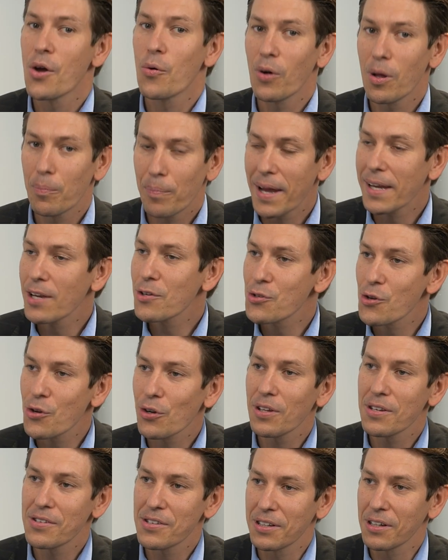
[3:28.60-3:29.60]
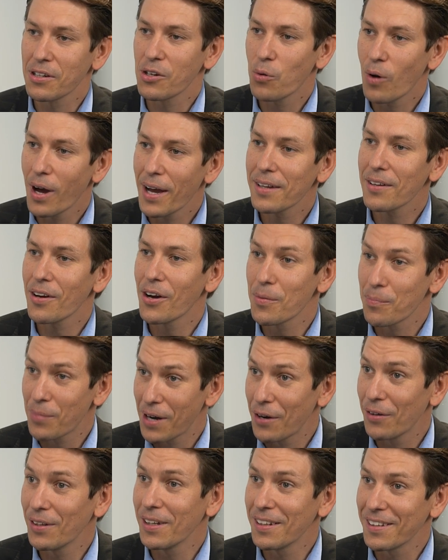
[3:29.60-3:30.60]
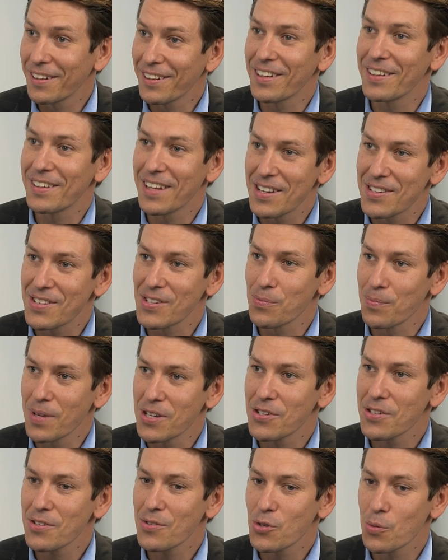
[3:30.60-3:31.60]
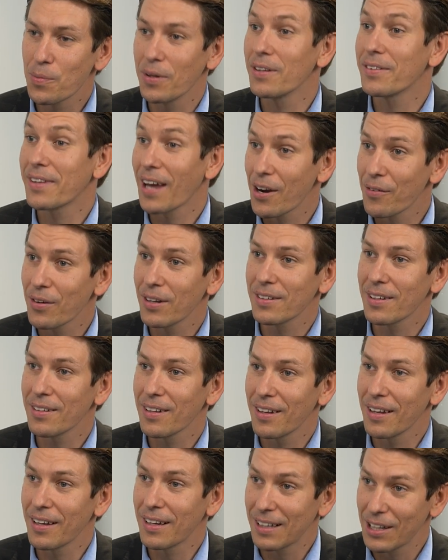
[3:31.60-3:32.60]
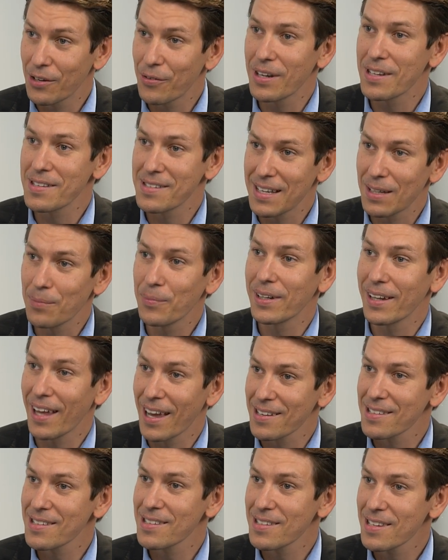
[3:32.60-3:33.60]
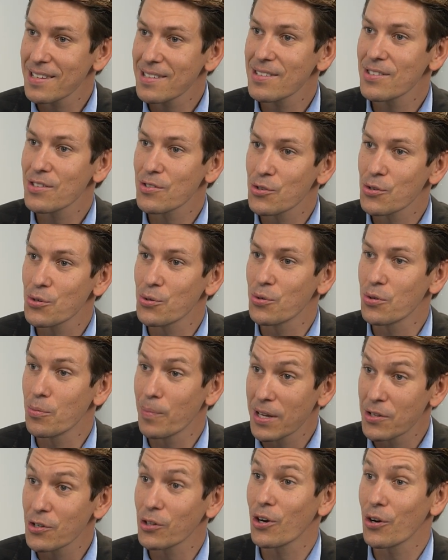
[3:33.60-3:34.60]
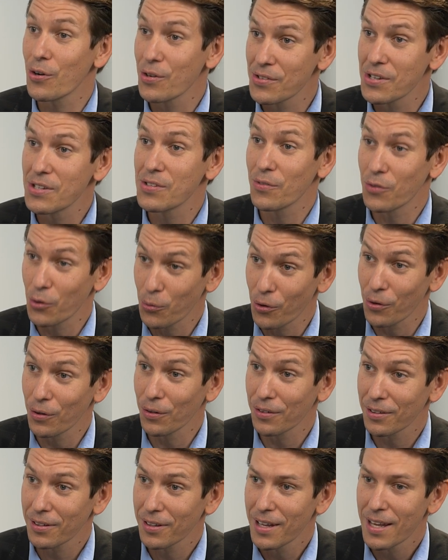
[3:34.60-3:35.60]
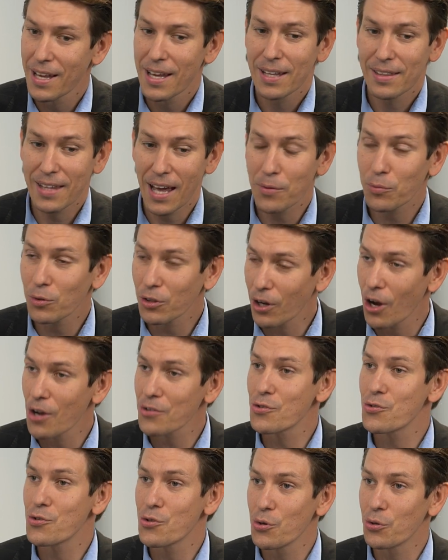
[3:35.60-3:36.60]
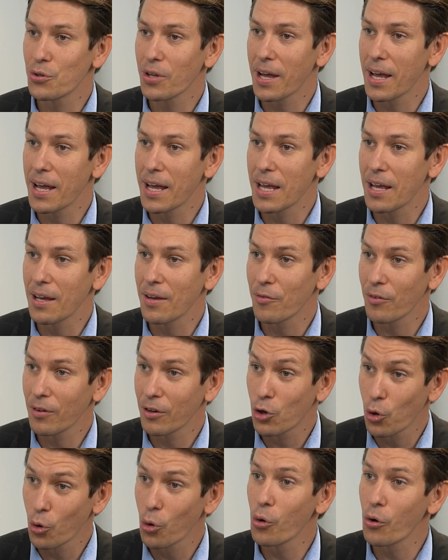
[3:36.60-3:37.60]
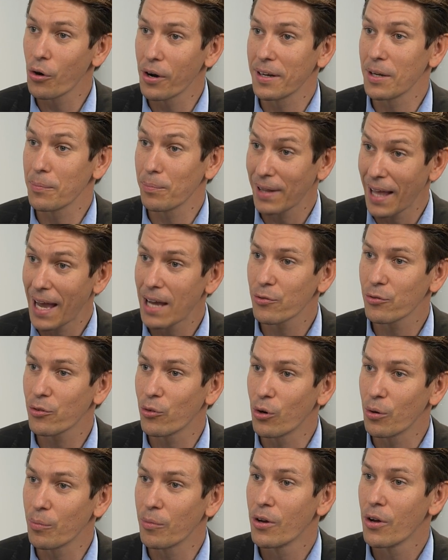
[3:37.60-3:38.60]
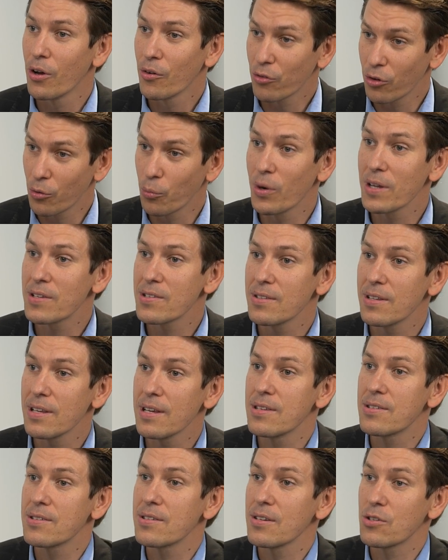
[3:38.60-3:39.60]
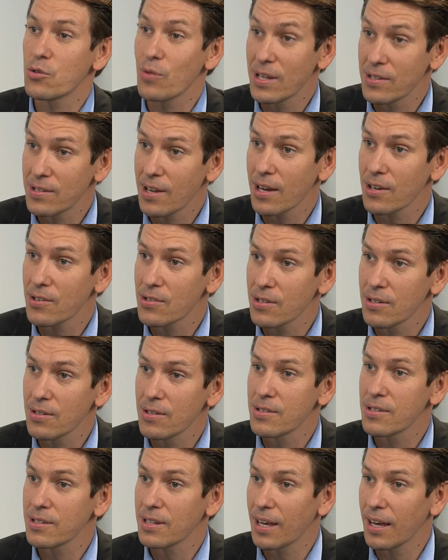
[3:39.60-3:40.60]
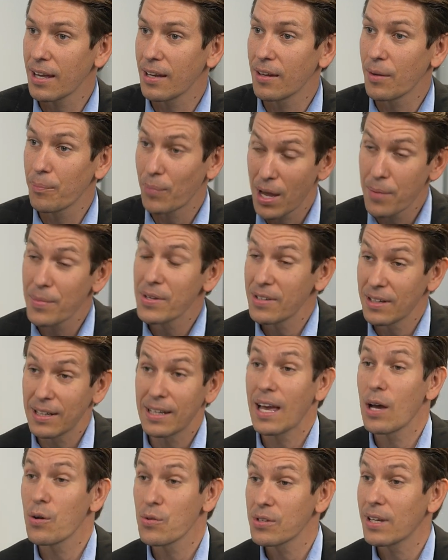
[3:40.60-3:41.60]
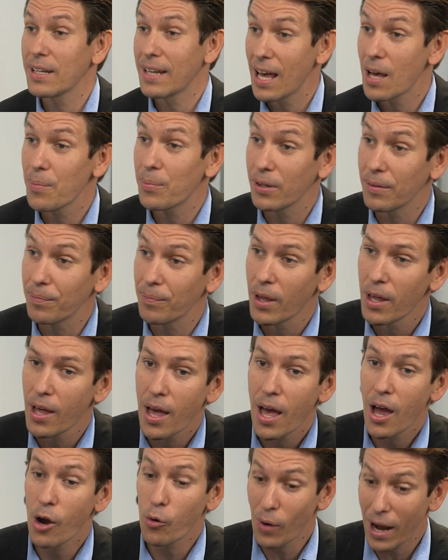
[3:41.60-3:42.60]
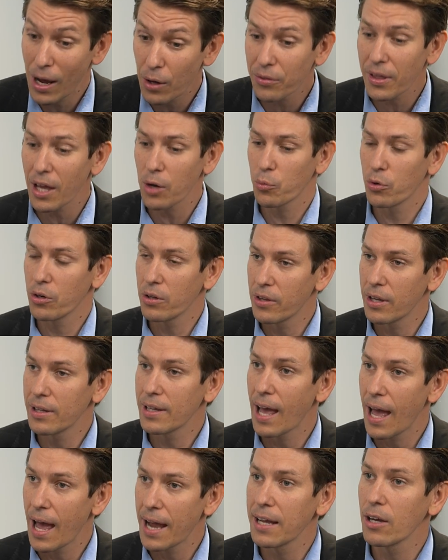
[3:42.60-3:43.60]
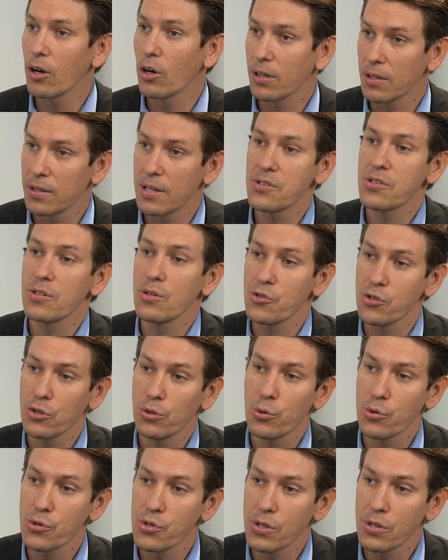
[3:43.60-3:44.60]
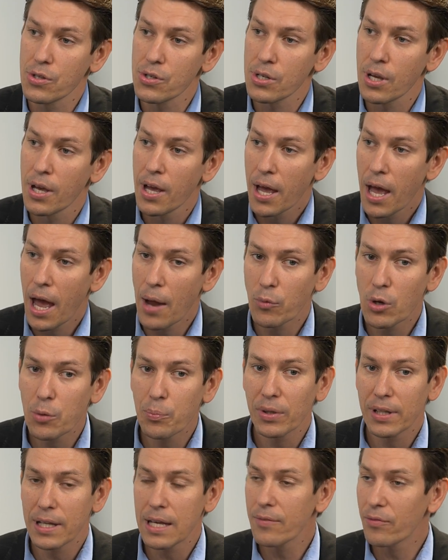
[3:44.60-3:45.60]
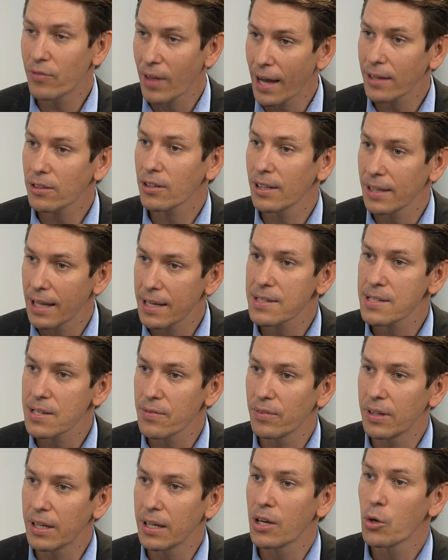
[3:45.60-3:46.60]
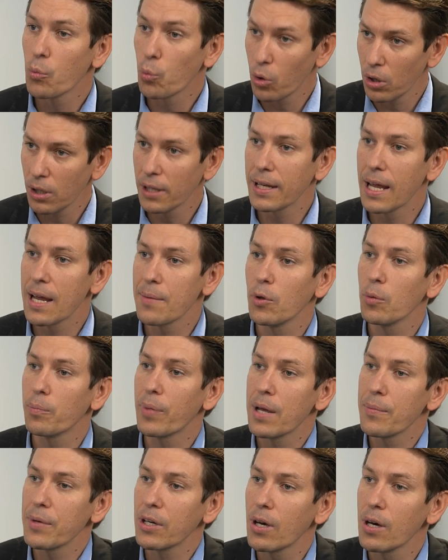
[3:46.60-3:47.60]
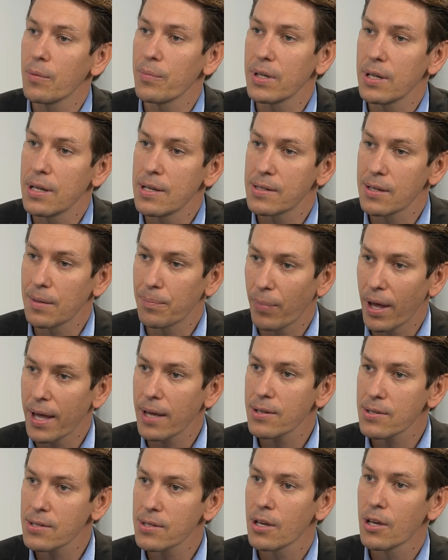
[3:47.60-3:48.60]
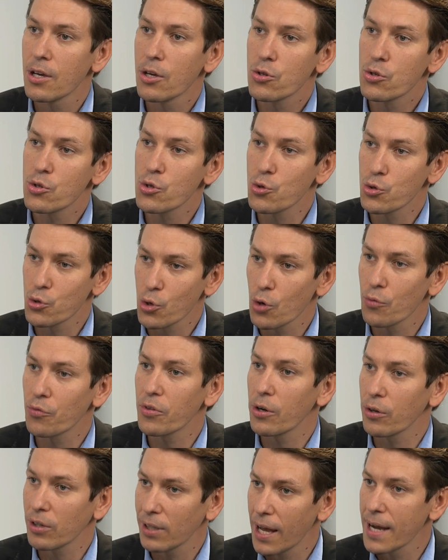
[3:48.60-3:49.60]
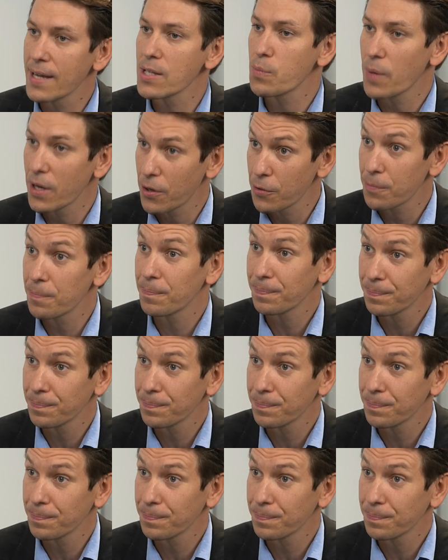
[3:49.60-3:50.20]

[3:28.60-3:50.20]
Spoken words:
Well, Banking Circle is in a quite unparalleled and audacious mission to build direct clearing and settlement accesses to major currencies of the world. That will constitute a core and a platform from which these transactions can, payments and accounts can happen. Around that, we're then adding on additional solutions. And we believe that collectively will enable payment companies and banks to serve their clients better.